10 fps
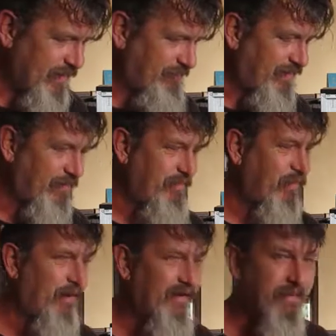But I'm
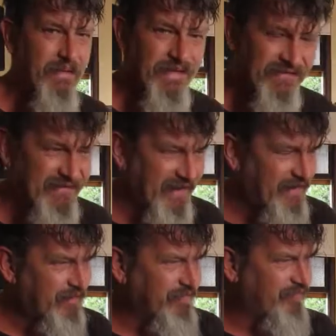not worried about
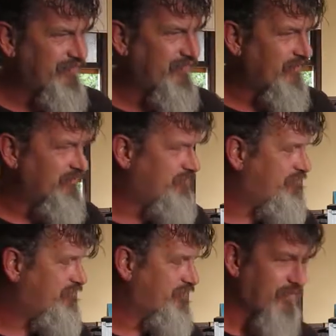static because I
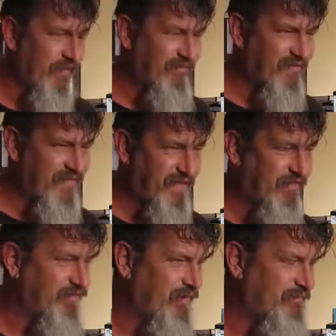do everything
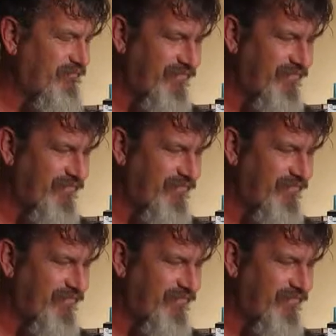on top of